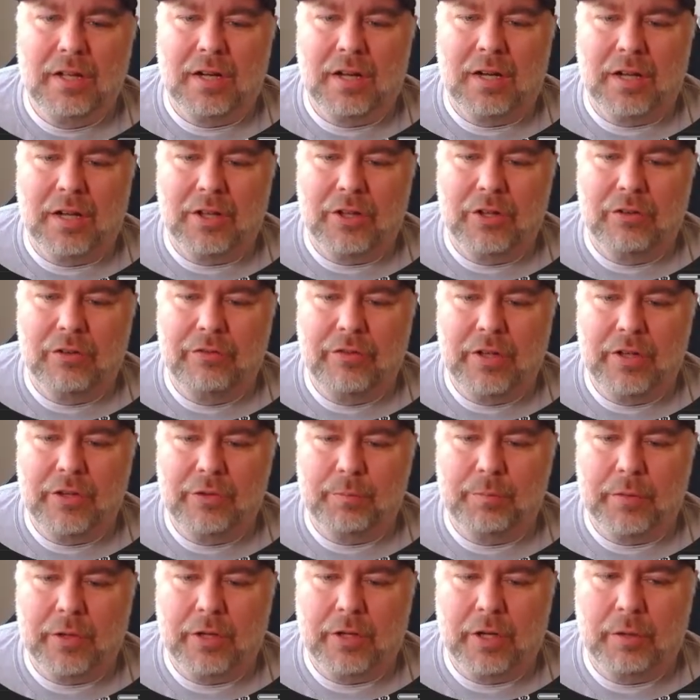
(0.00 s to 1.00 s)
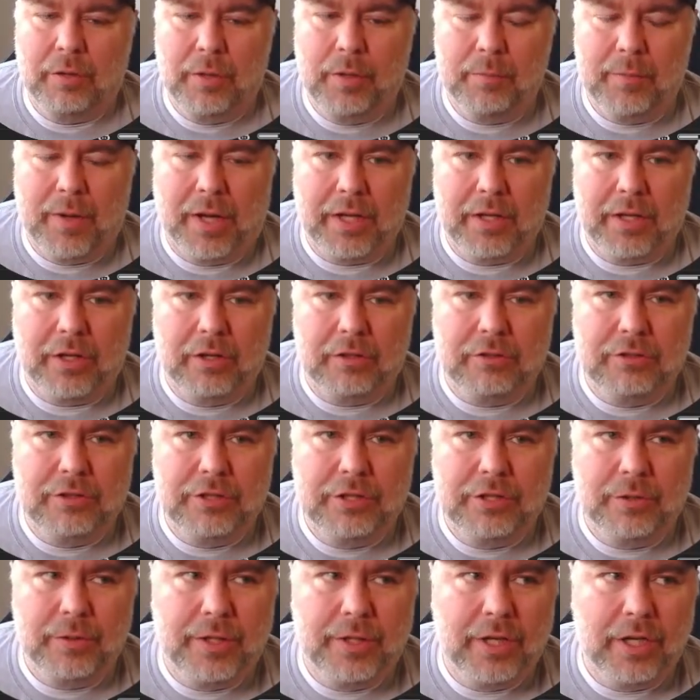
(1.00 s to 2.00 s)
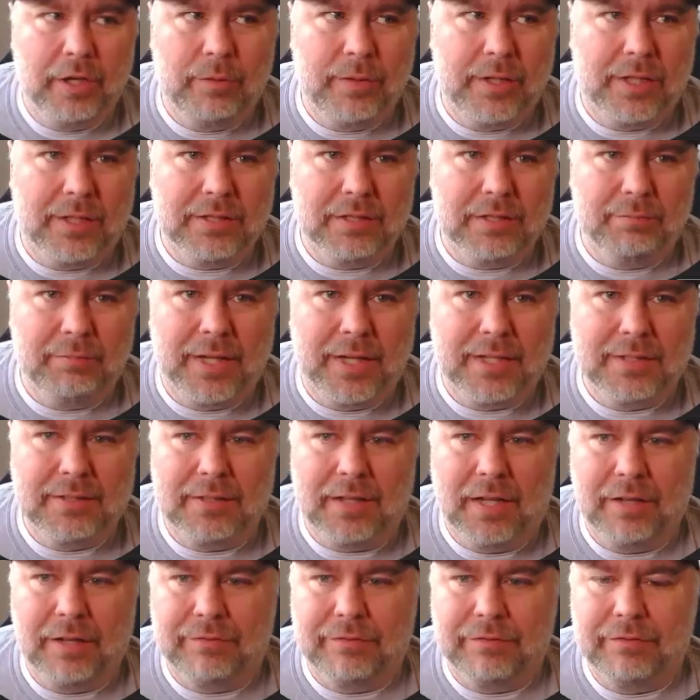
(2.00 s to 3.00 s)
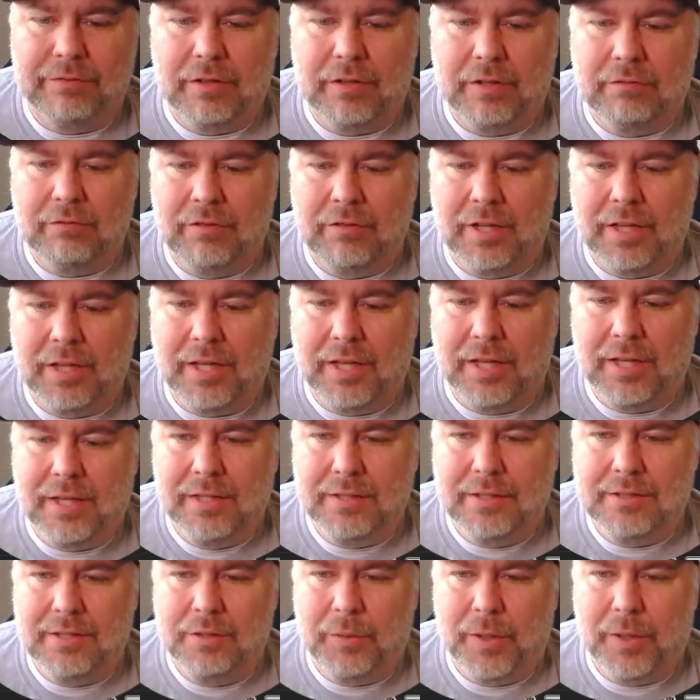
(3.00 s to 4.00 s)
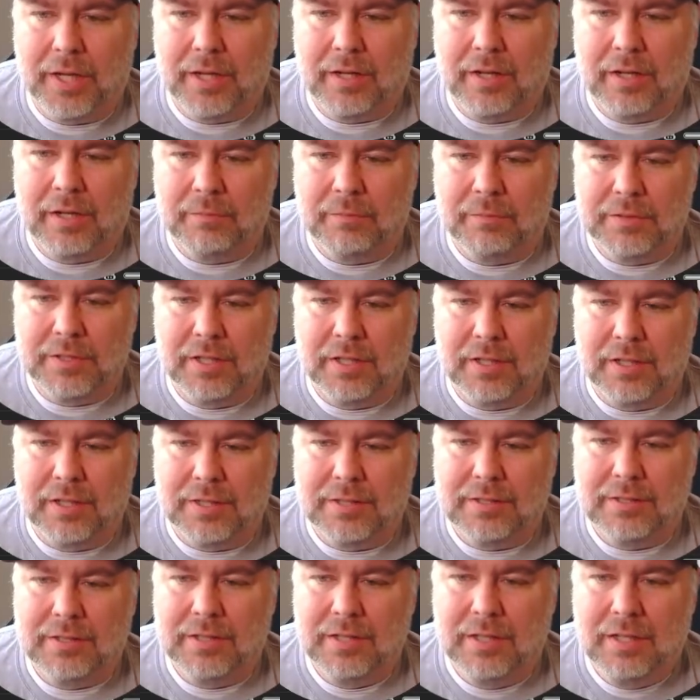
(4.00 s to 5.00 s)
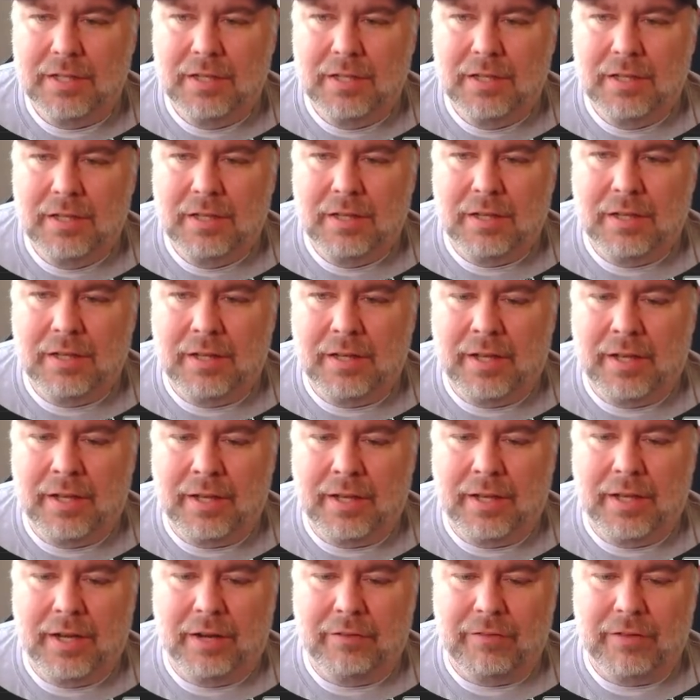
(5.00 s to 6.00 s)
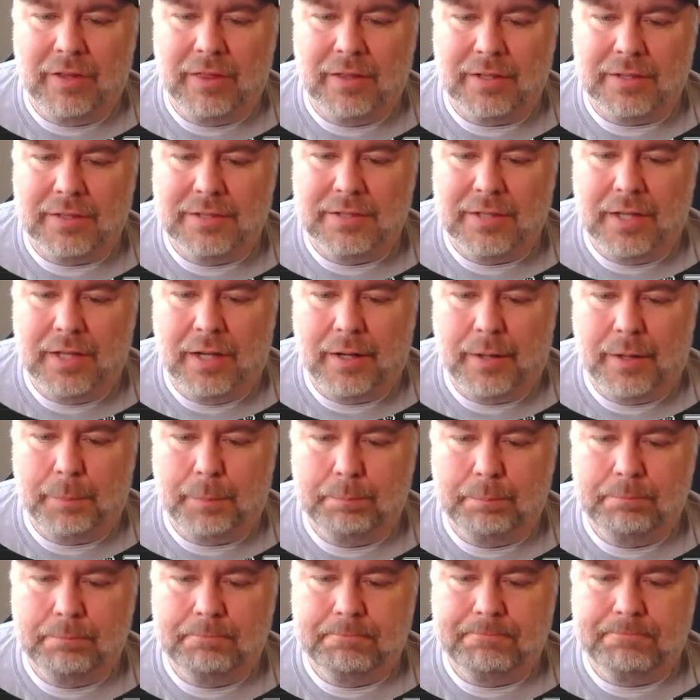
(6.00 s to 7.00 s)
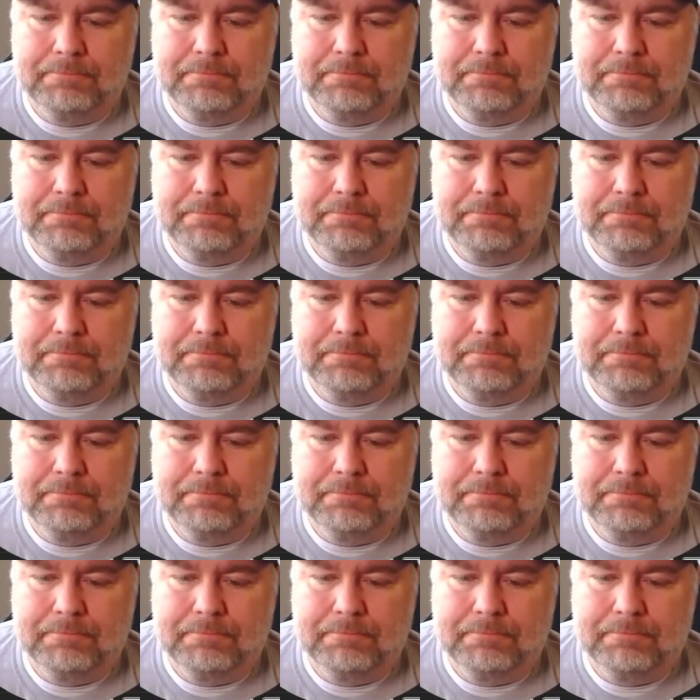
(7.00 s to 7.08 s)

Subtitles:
UV is going to be my go-to here because it makes life really easy when it comes to this and get everything set up.